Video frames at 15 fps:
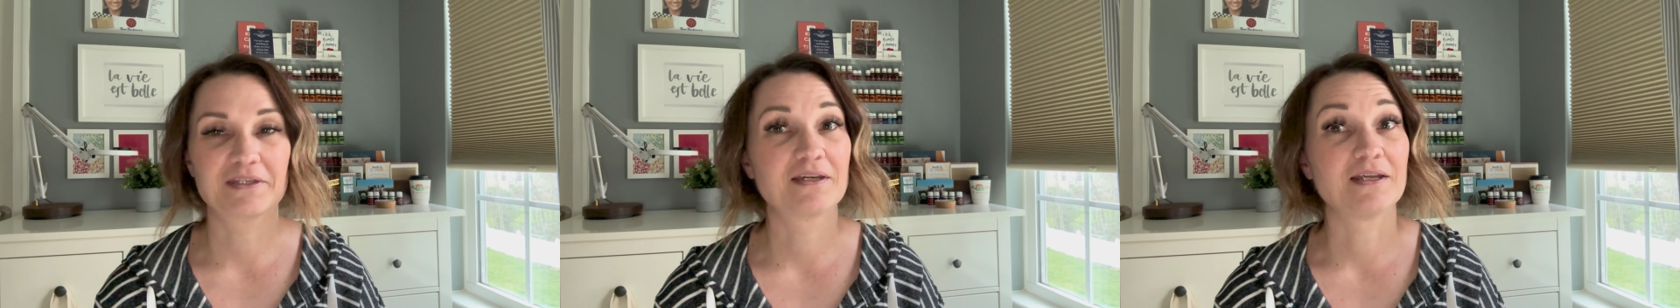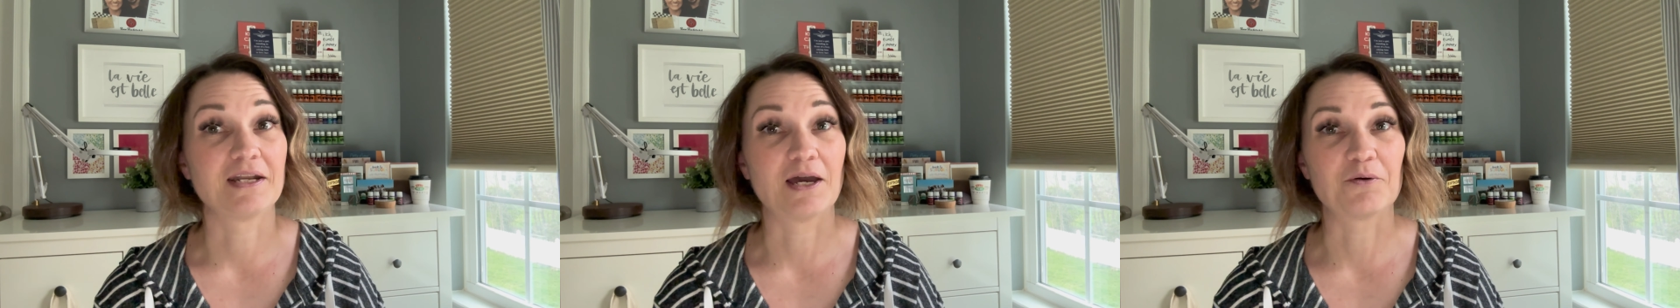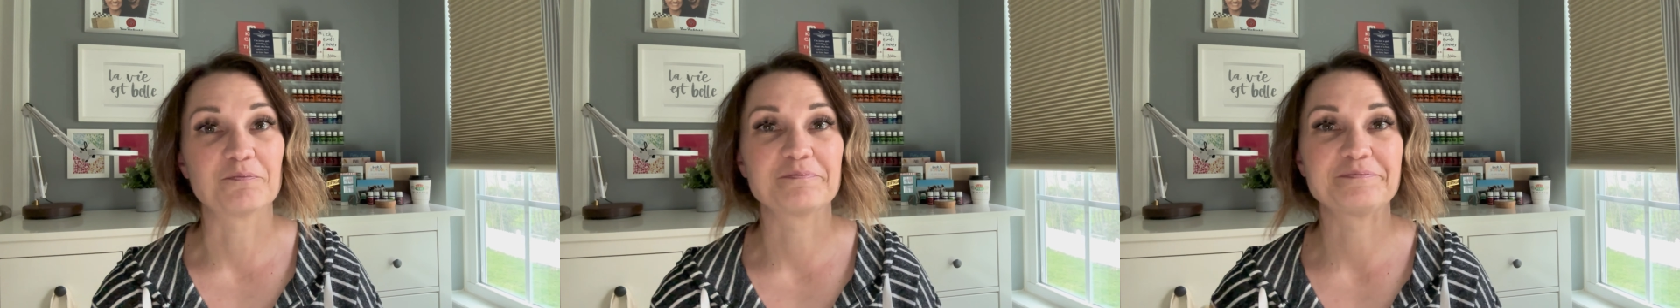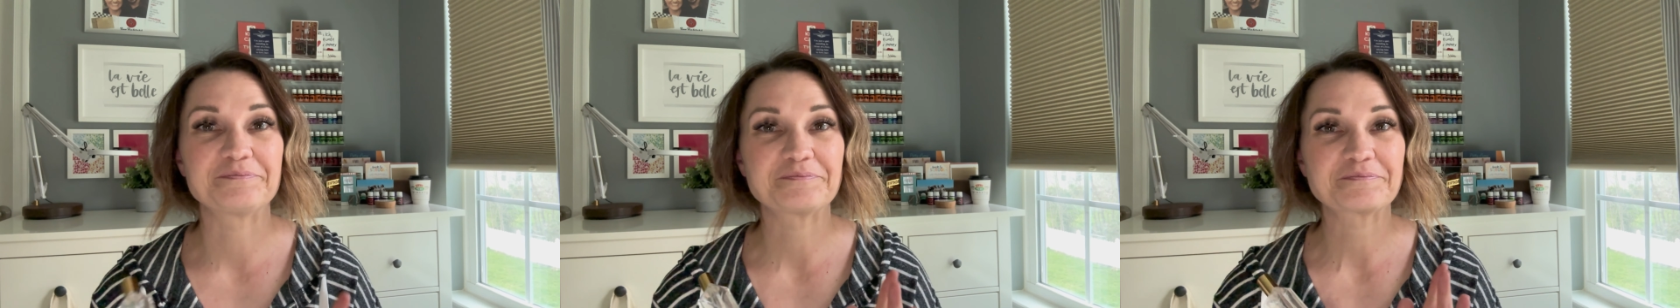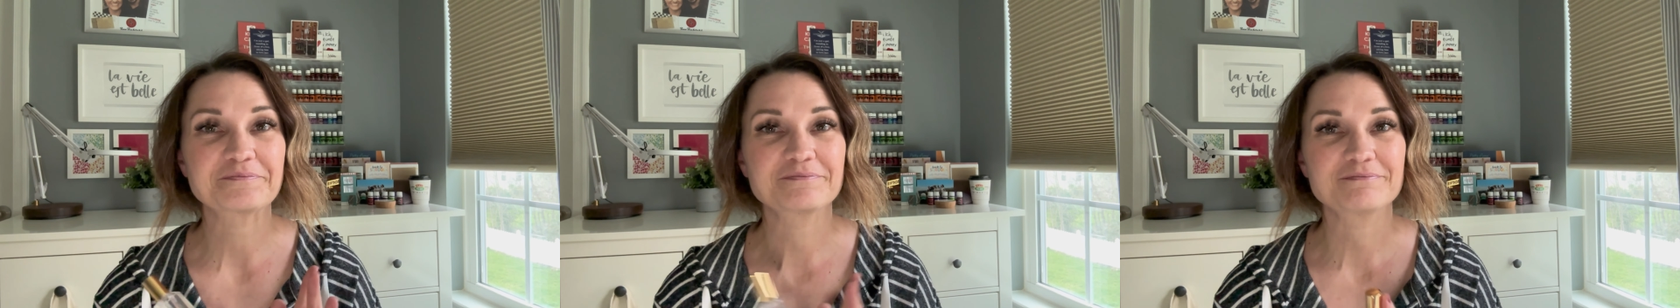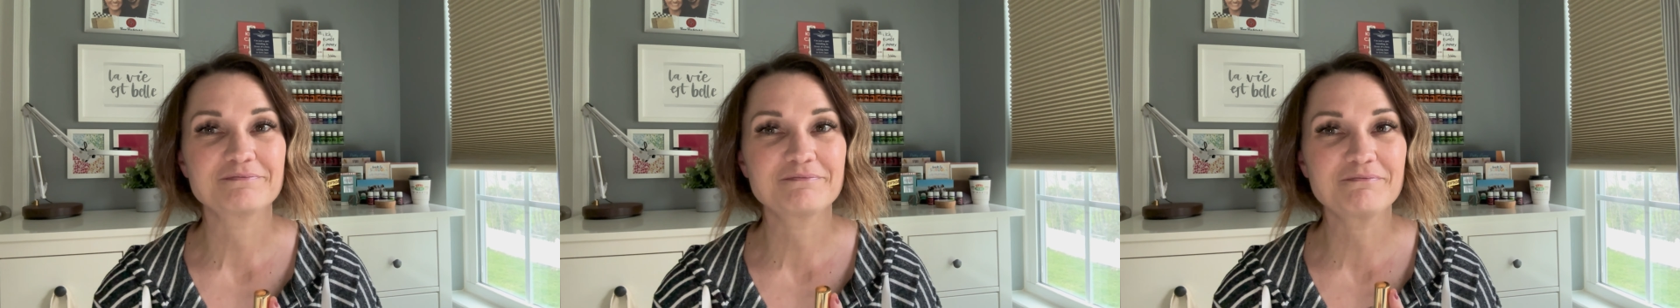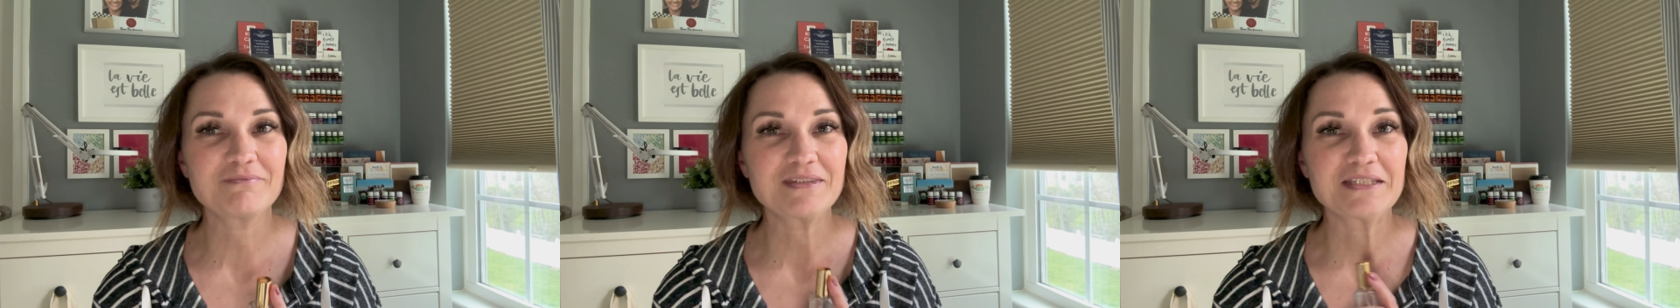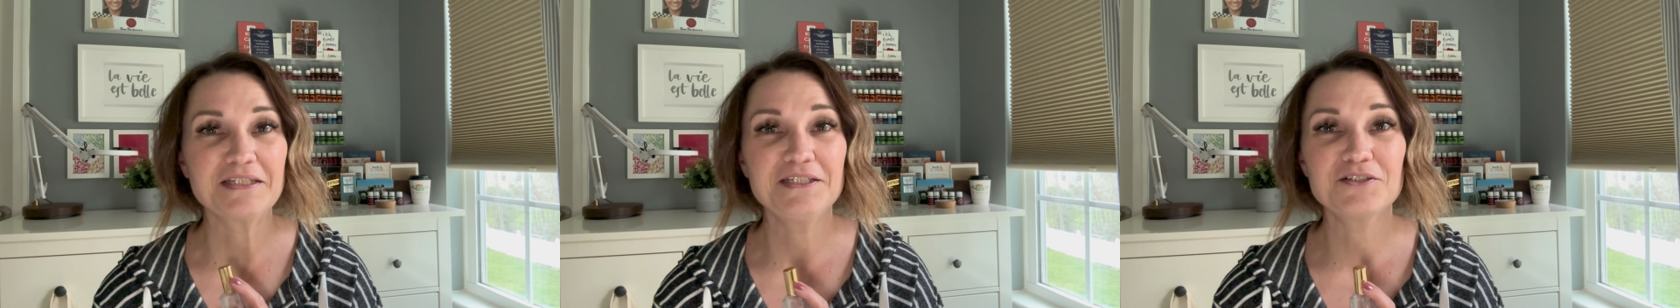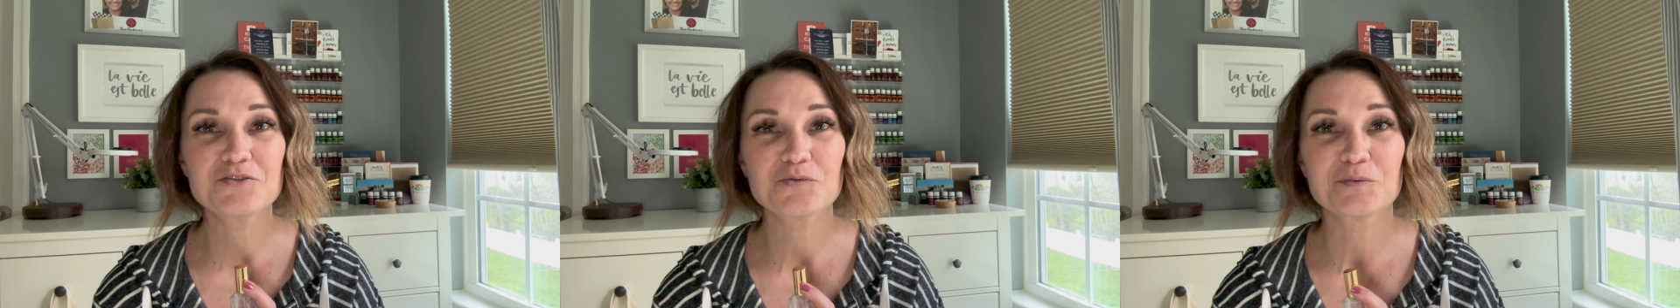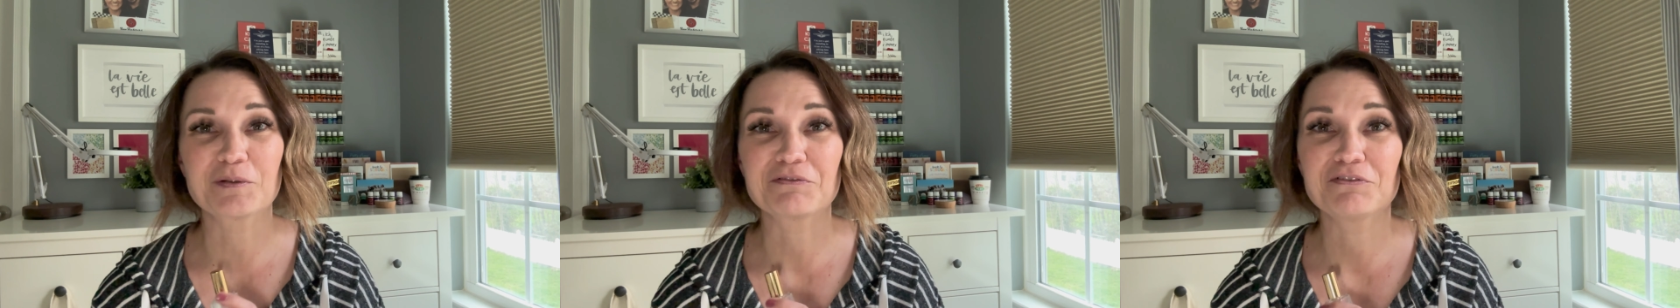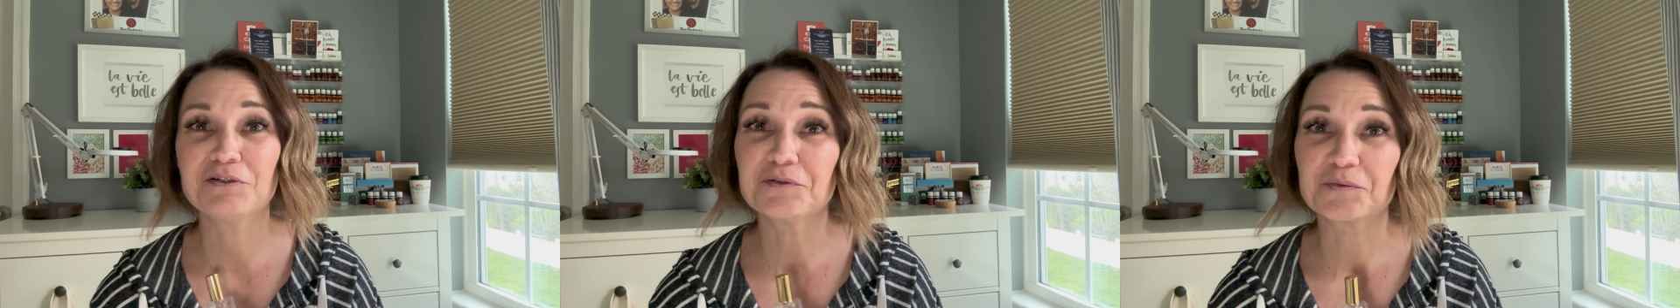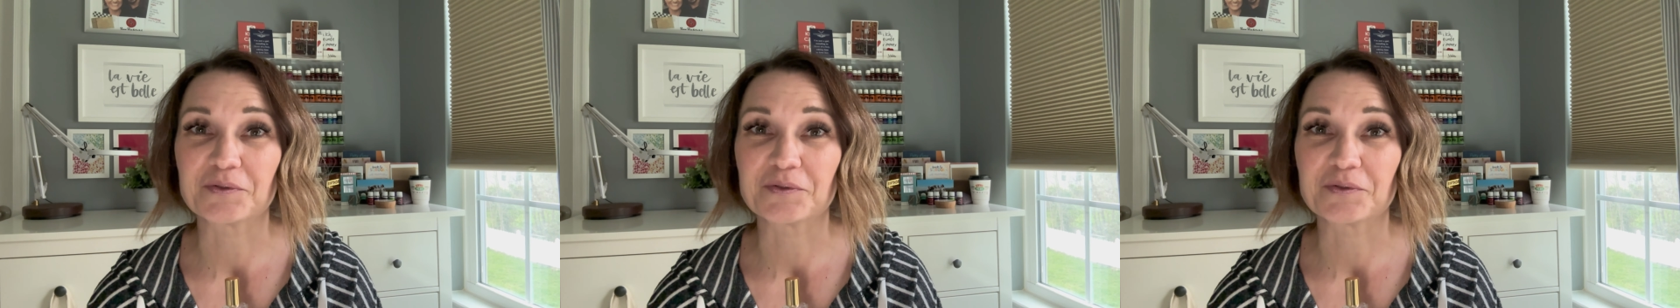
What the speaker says: Now, here's one of my favorite